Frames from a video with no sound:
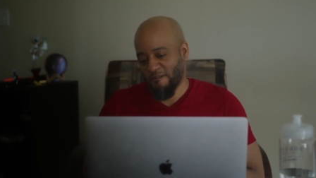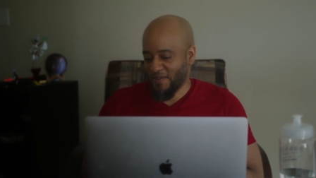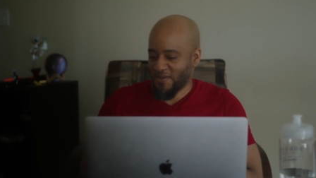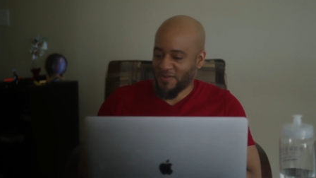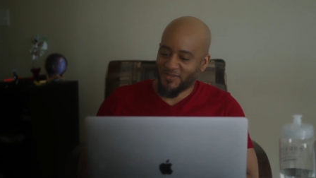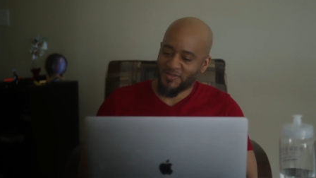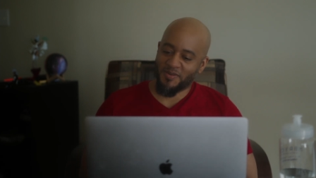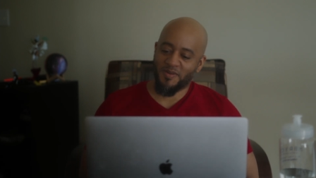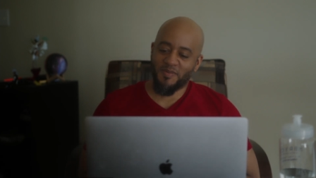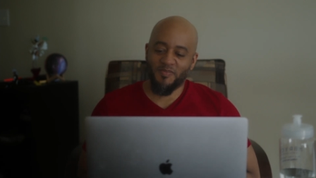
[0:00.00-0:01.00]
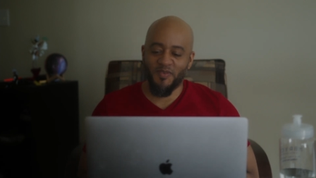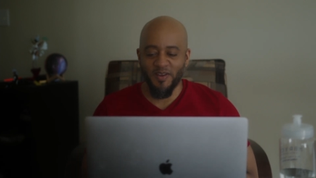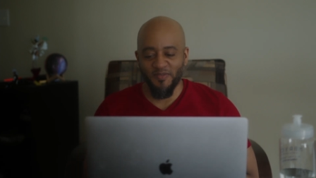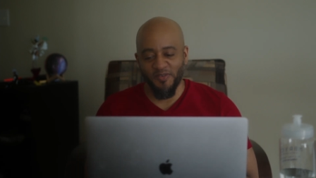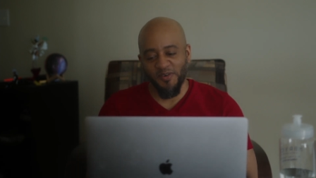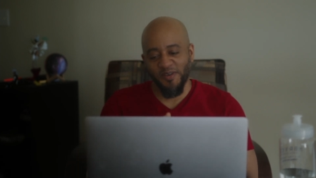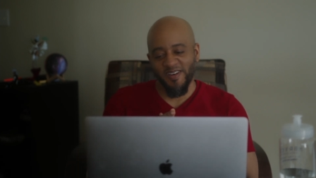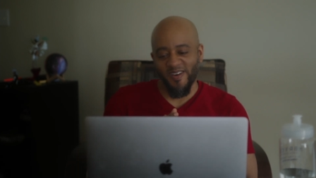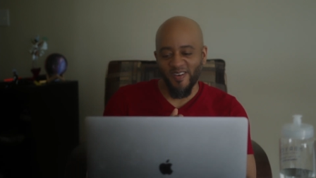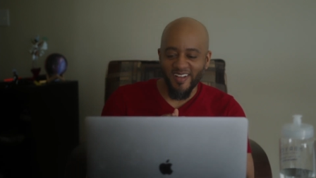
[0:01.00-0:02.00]
You know, so I'm ready for you
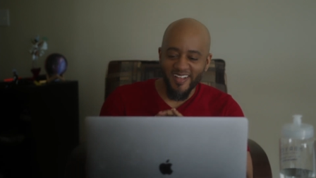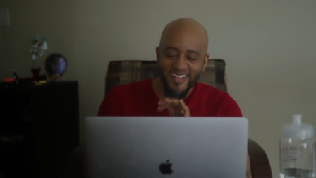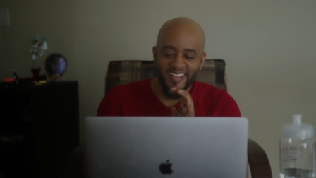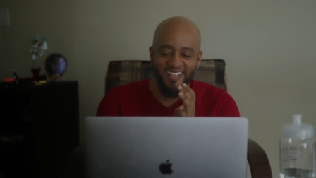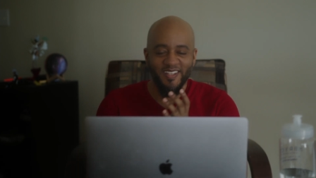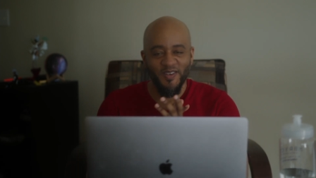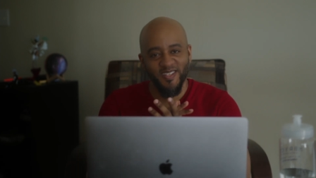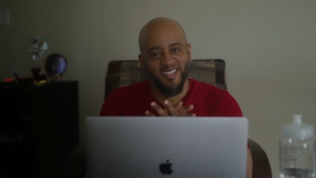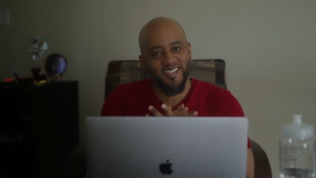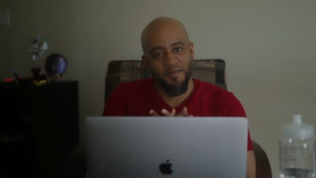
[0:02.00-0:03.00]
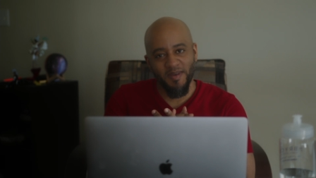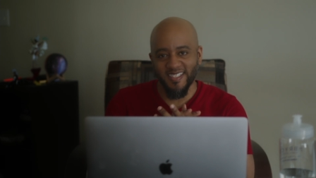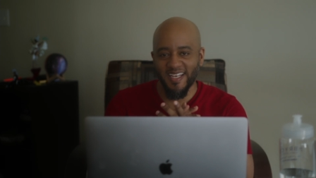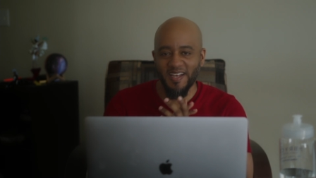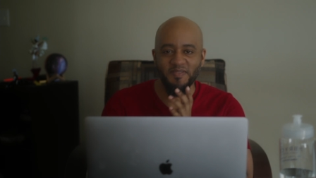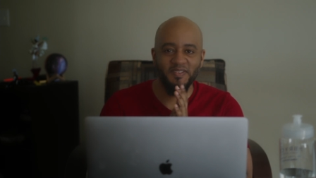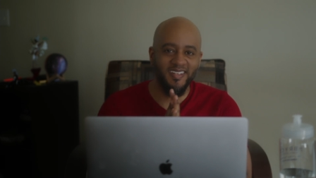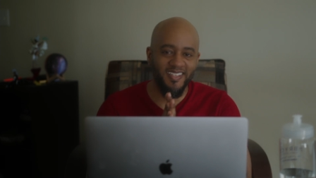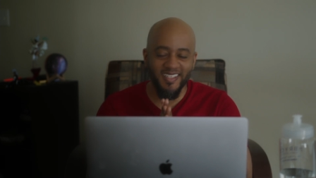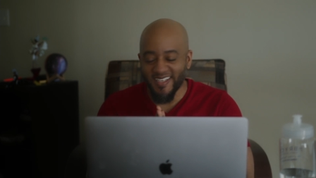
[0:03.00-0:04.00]
know, a little summertime
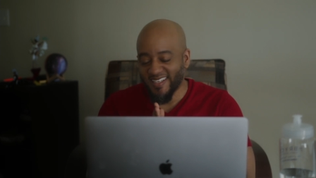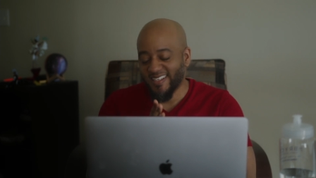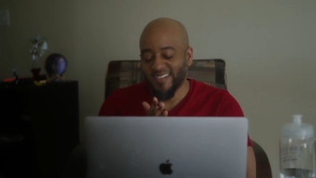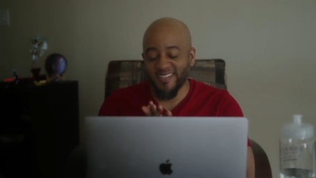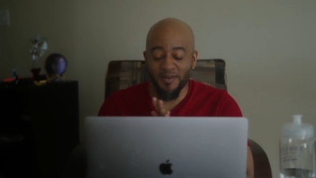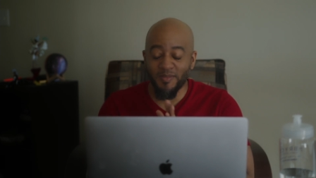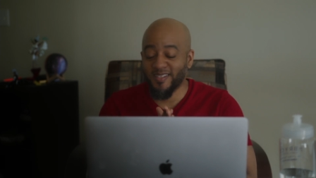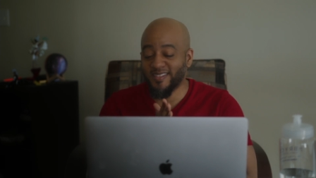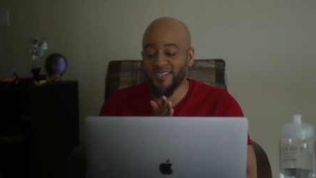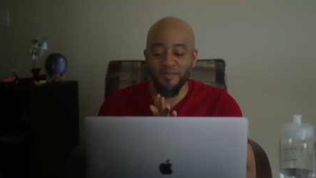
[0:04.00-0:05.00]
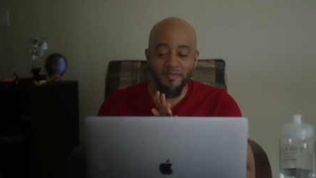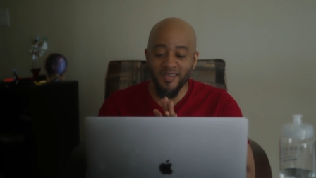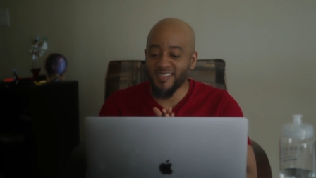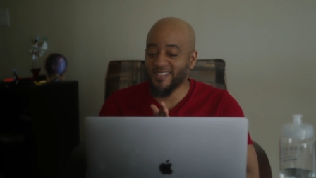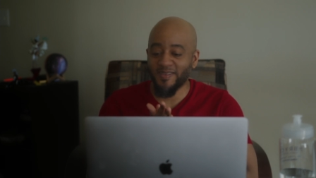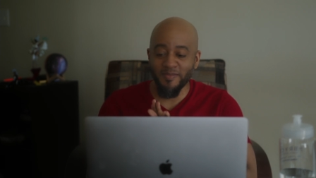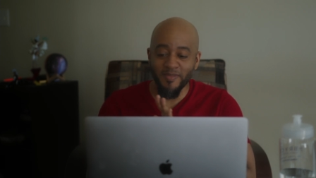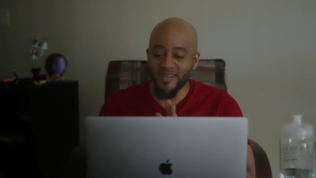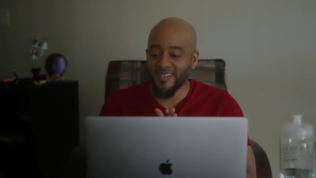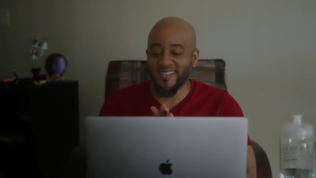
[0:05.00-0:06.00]
fun. Summer, summer,
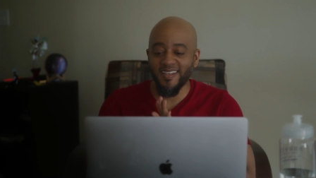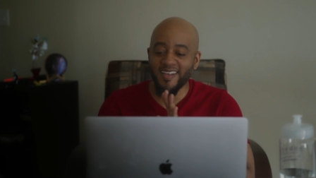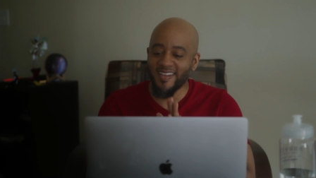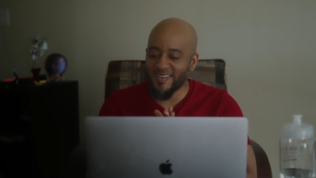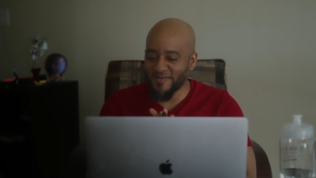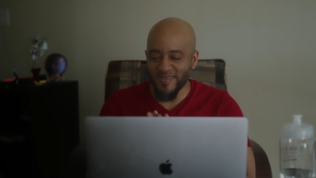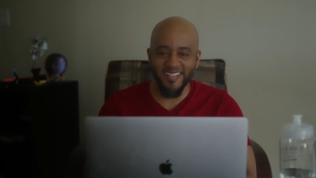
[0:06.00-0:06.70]
summertime.